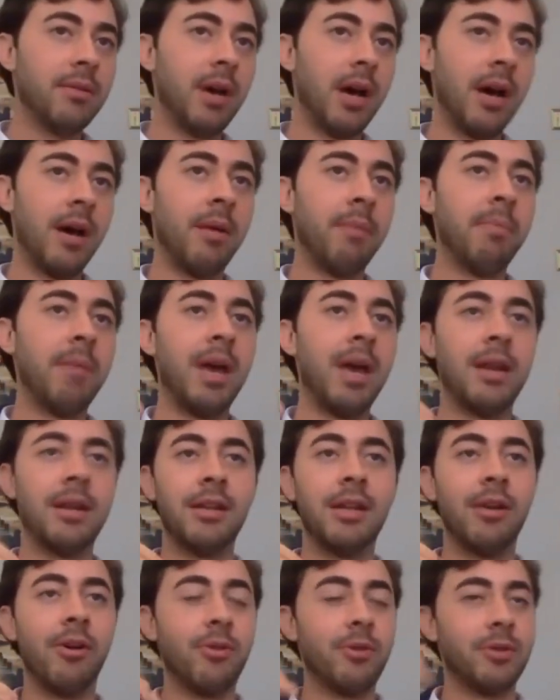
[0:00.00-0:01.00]
Um, and,
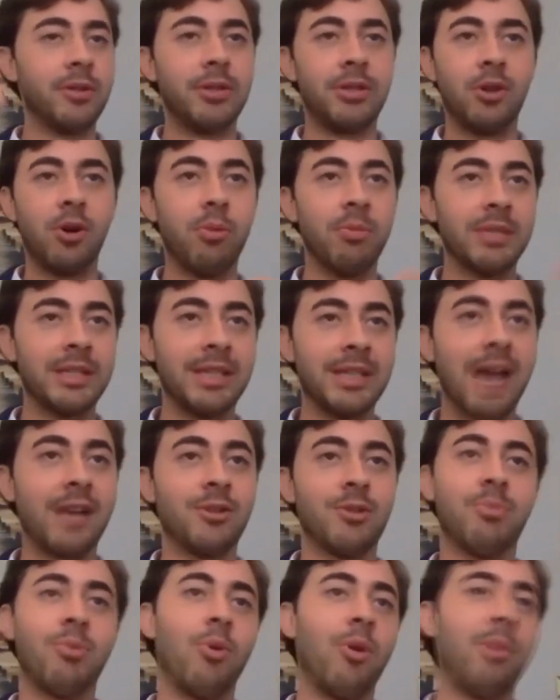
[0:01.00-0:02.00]
you know, there's this Goldman
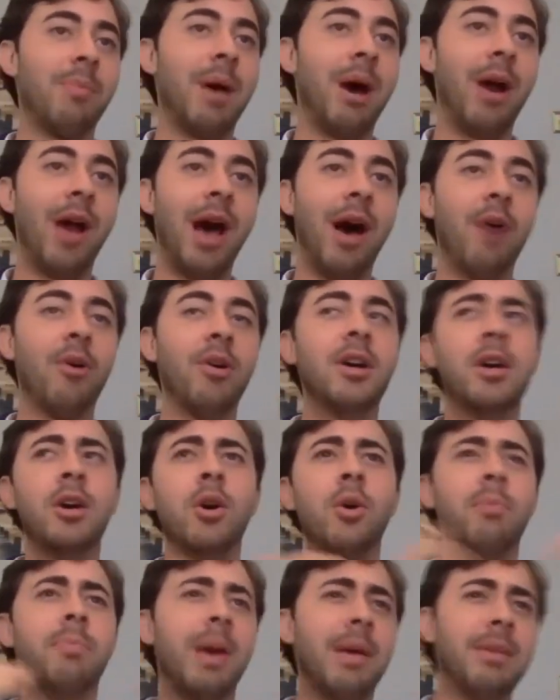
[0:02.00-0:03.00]
Sachs report about how
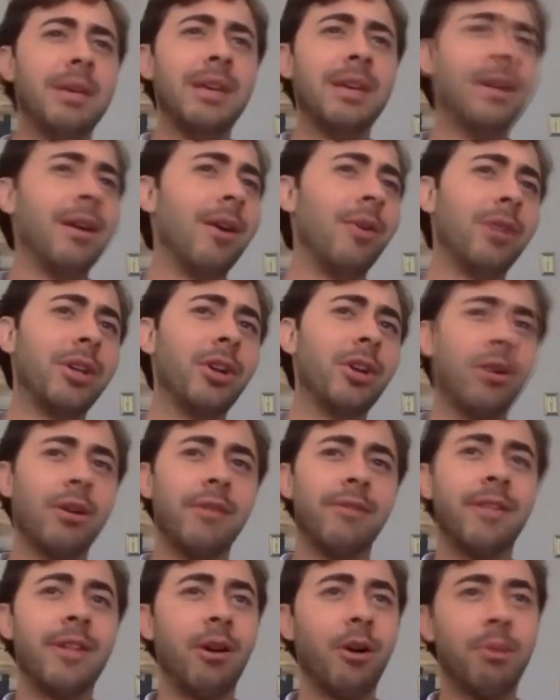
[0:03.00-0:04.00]
maybe, you know,
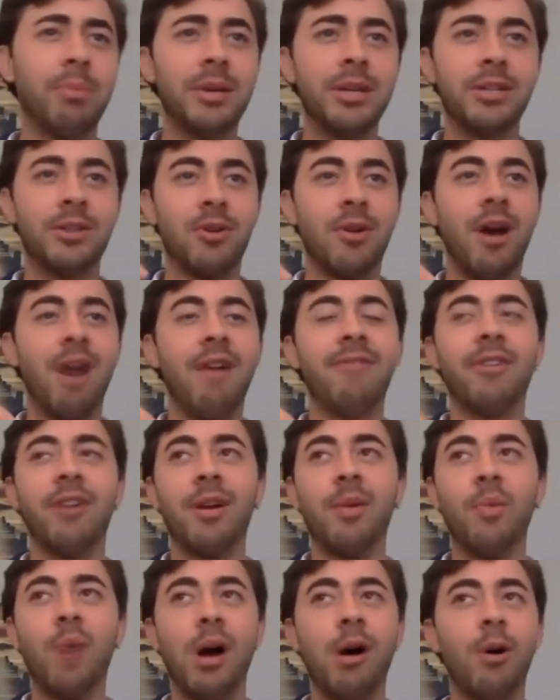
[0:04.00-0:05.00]
curative therapies are not
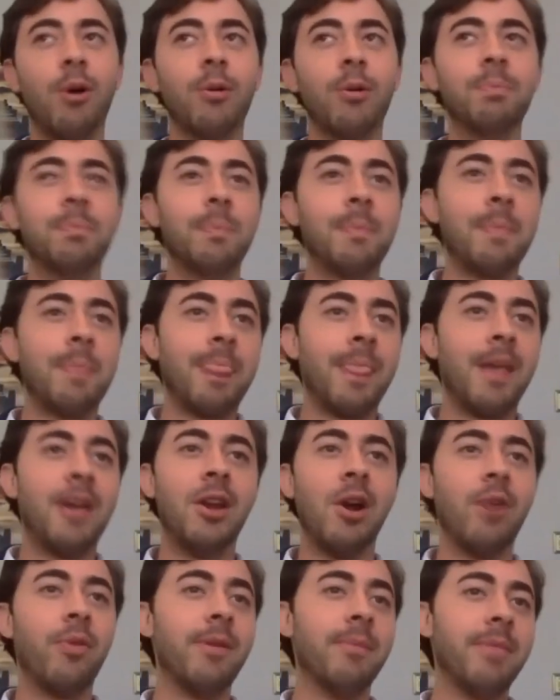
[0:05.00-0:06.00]
very well, you
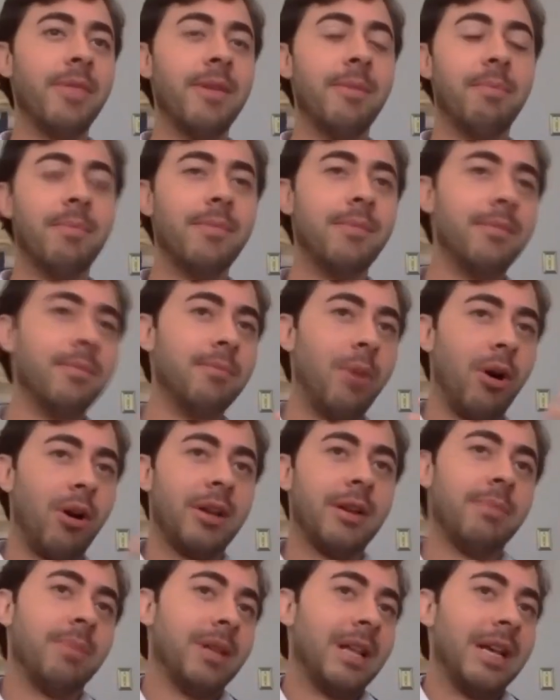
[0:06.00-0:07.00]
know, the, the
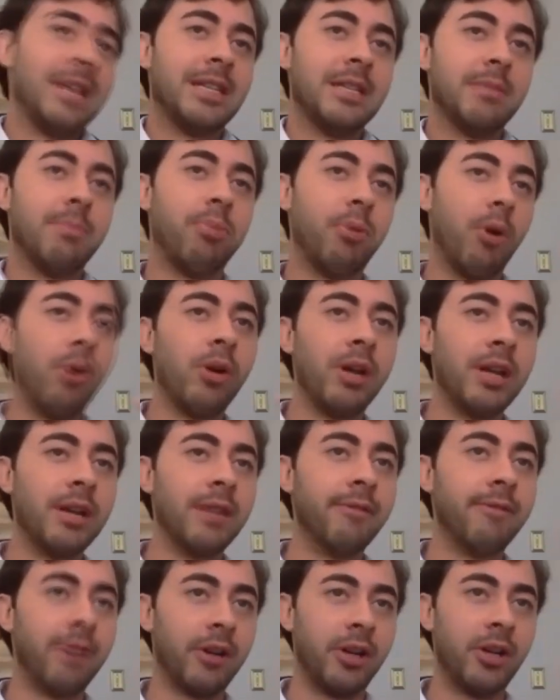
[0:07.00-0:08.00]
marketplace is
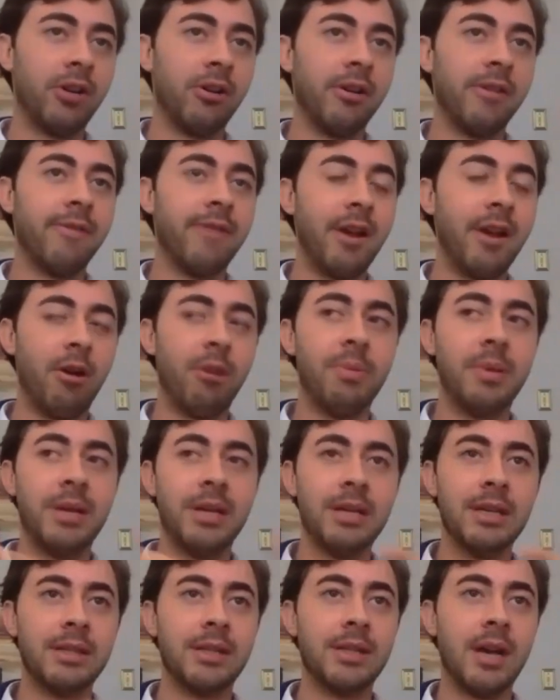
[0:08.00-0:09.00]
broken for curative
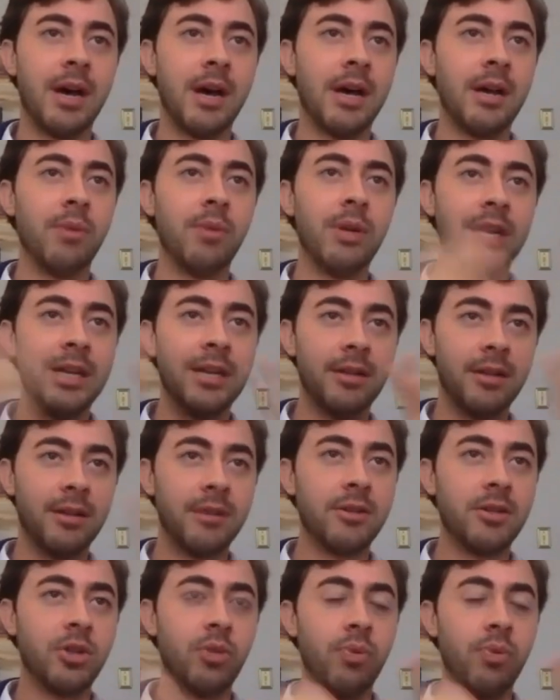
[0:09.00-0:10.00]
therapies, uh, and we need to,
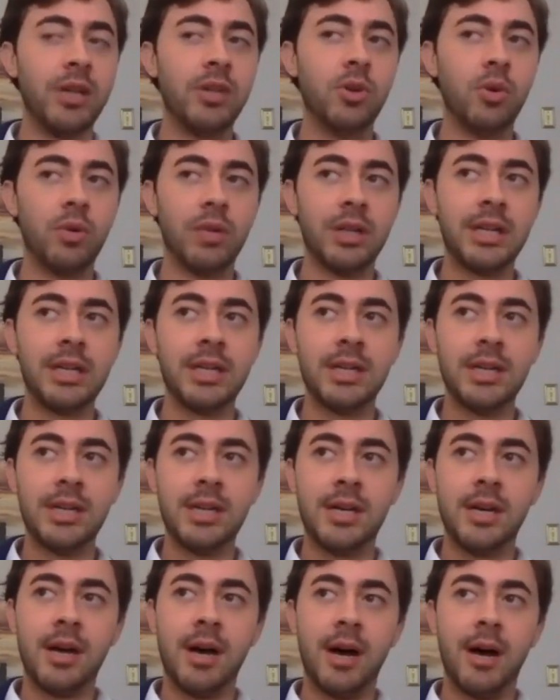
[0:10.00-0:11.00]
to retool it.
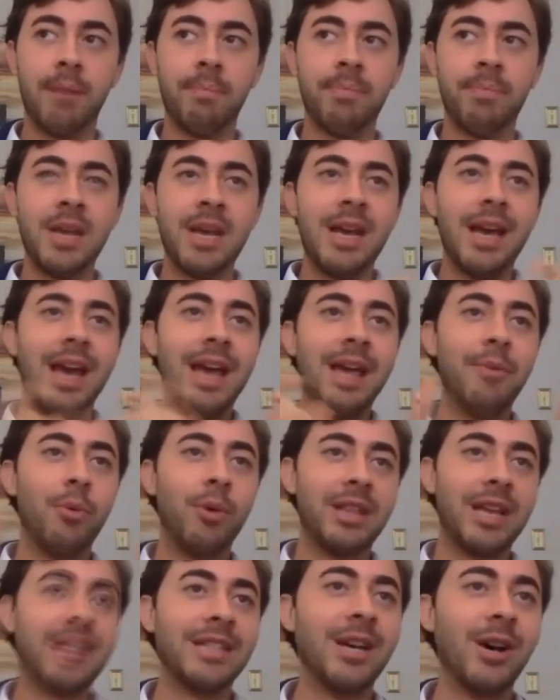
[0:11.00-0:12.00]
Um, and
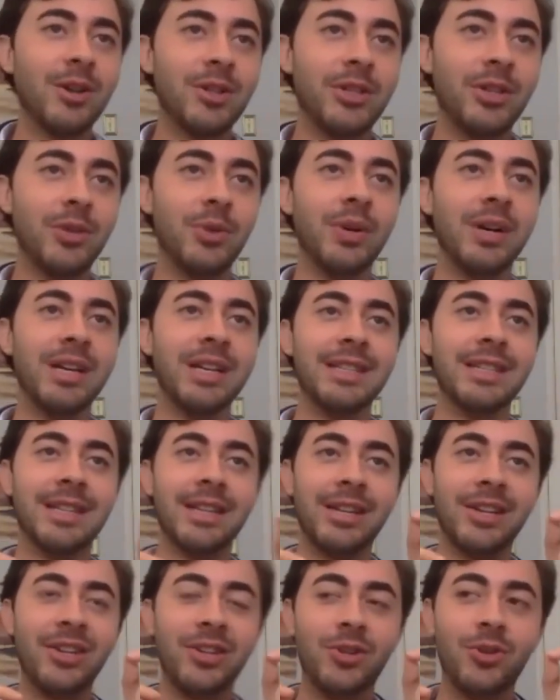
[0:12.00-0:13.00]
what that tells you is
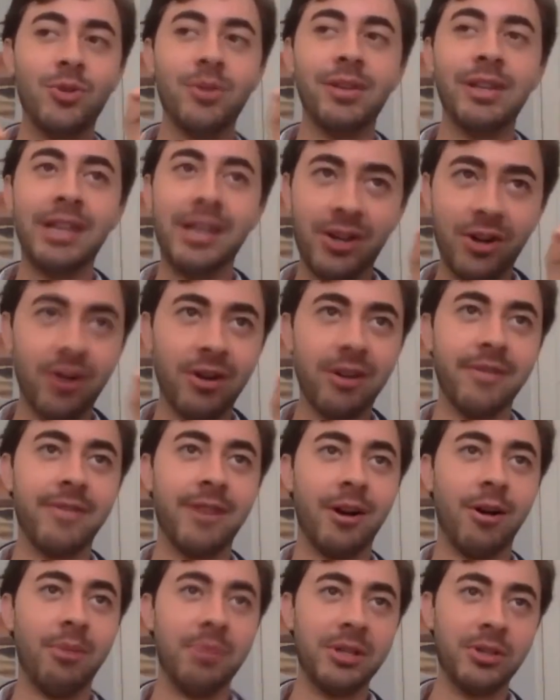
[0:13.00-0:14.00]
that truly curative
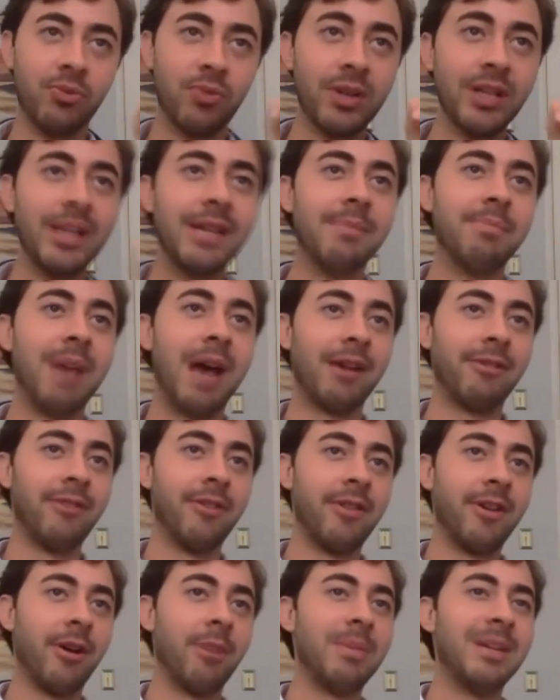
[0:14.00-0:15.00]
therapies, really
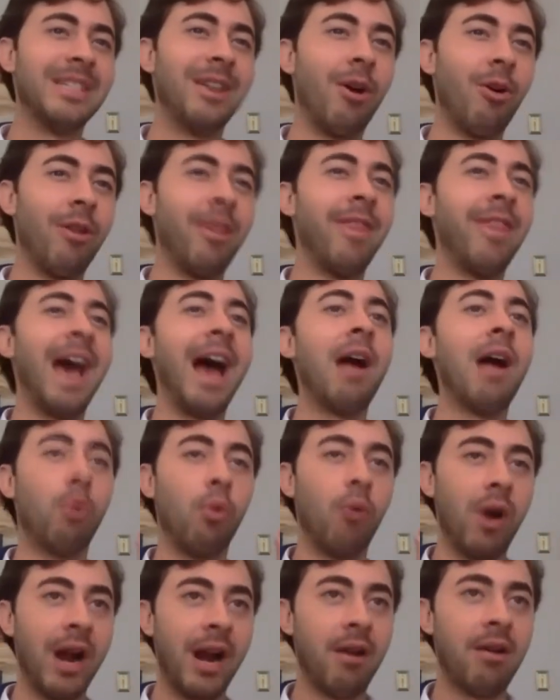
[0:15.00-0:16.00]
impactful therapies, are that
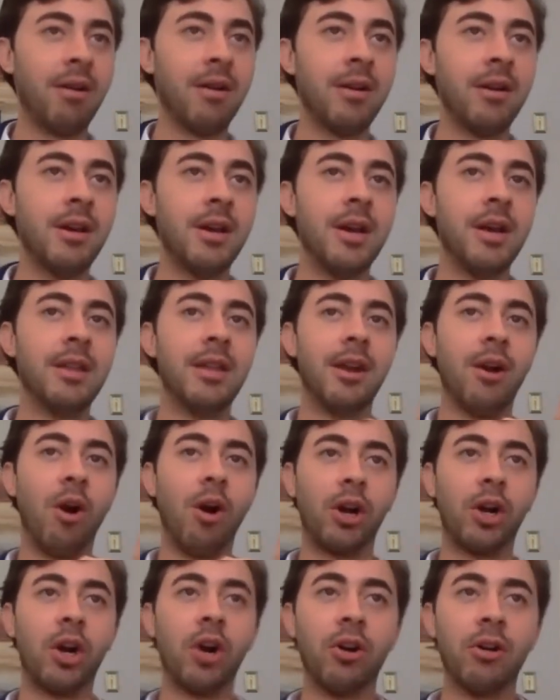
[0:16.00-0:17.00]
rare that
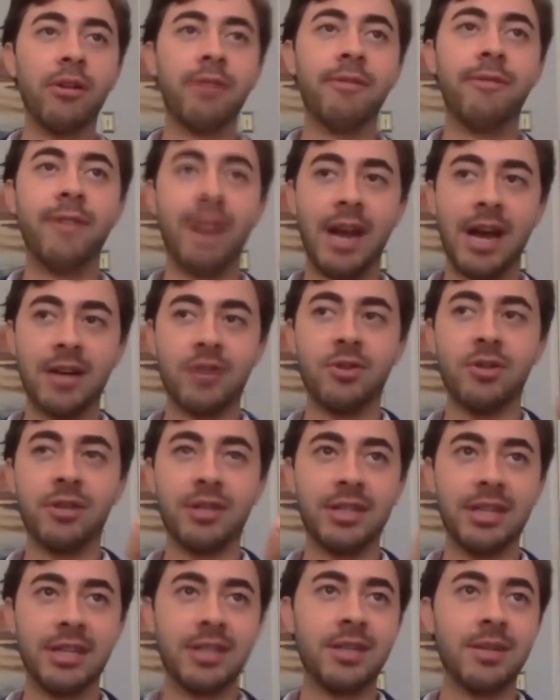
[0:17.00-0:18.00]
our current financial
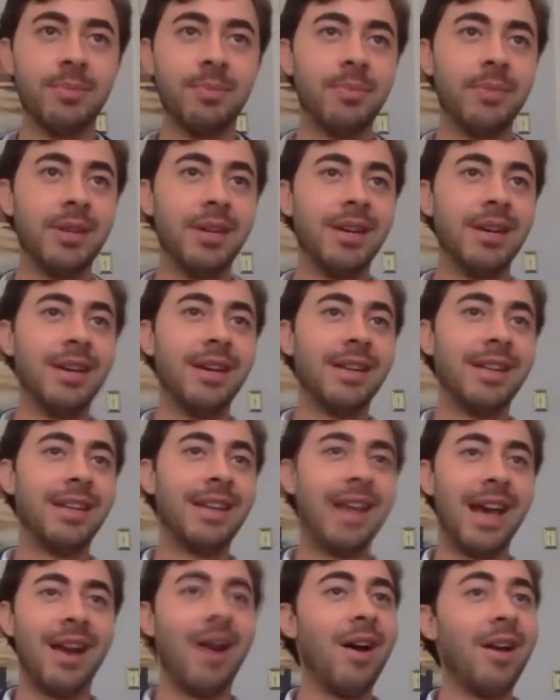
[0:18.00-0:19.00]
system
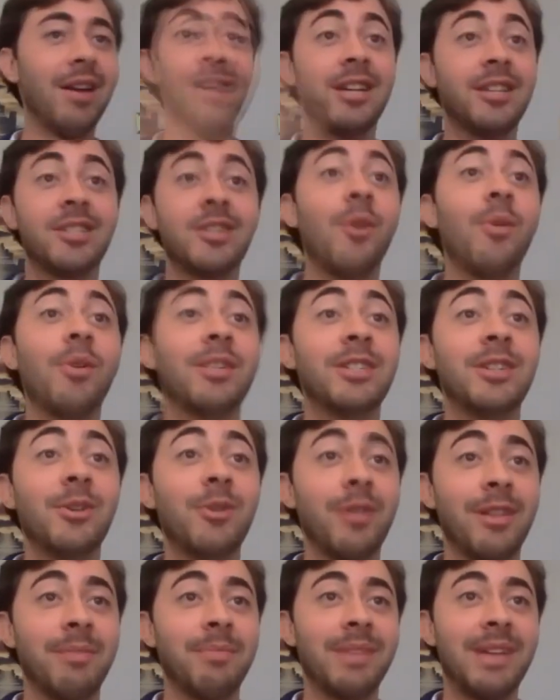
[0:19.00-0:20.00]
cannot, doesn't know what to do
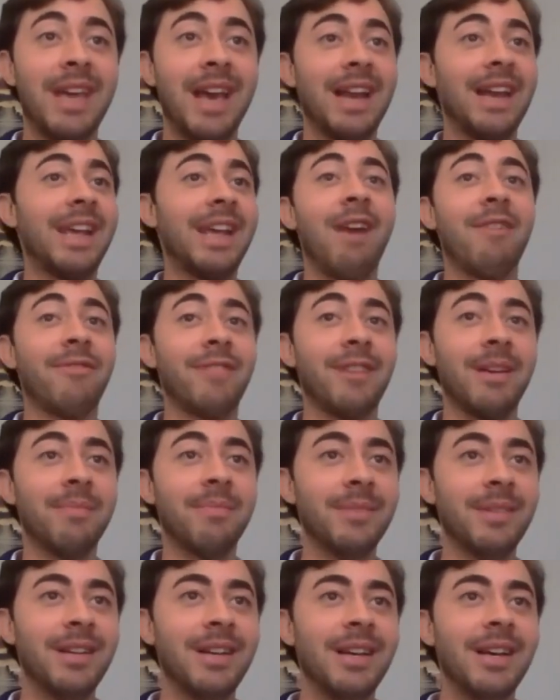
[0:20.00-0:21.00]
with them, can't account for them,
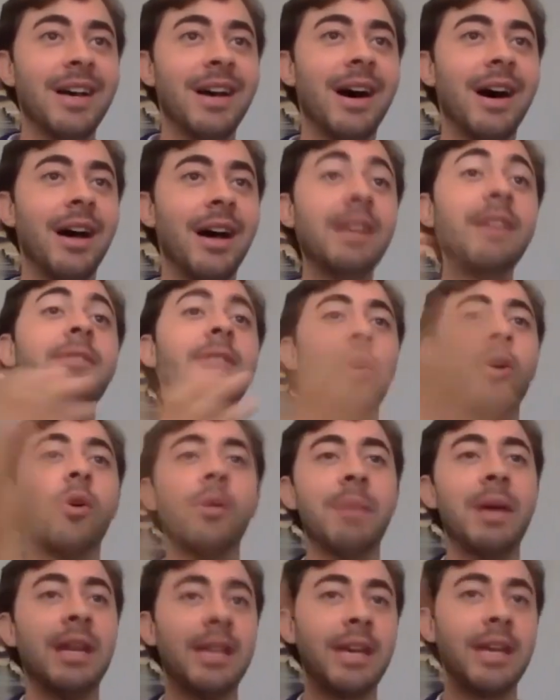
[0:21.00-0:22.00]
uh, even though
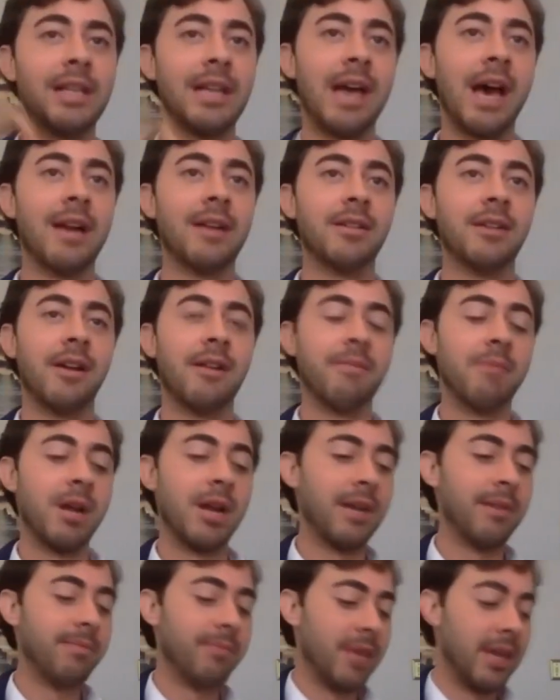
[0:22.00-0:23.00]
it made Gilead a ton of
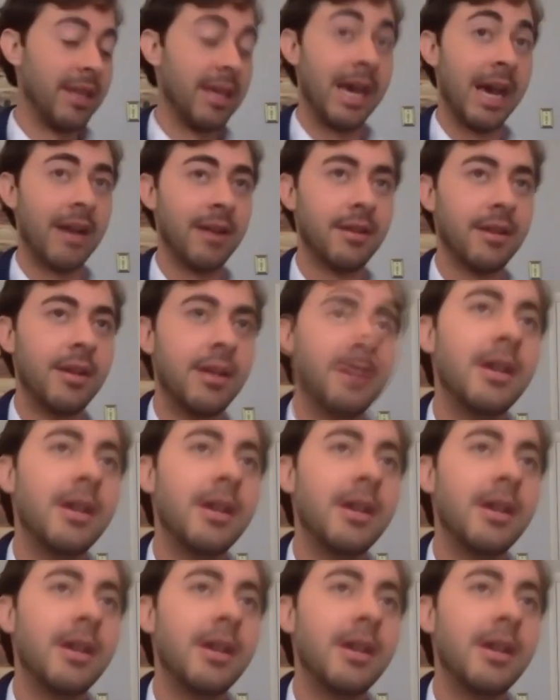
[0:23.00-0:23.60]
money in the end.